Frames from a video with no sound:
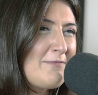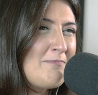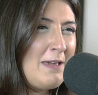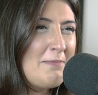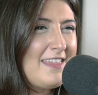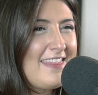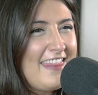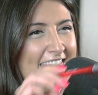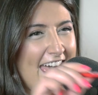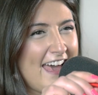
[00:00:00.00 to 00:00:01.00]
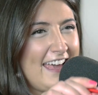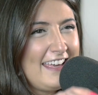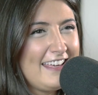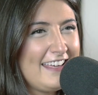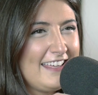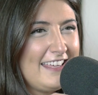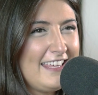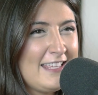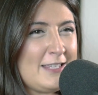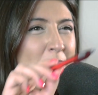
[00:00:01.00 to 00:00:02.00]
maybe that
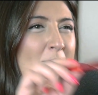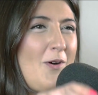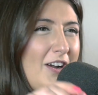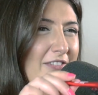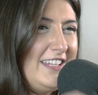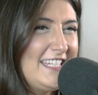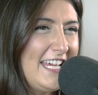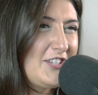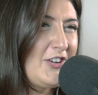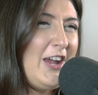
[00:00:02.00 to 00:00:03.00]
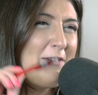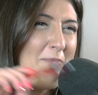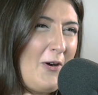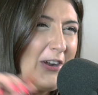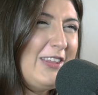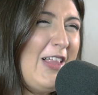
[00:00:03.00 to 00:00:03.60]
is more of a danger and more.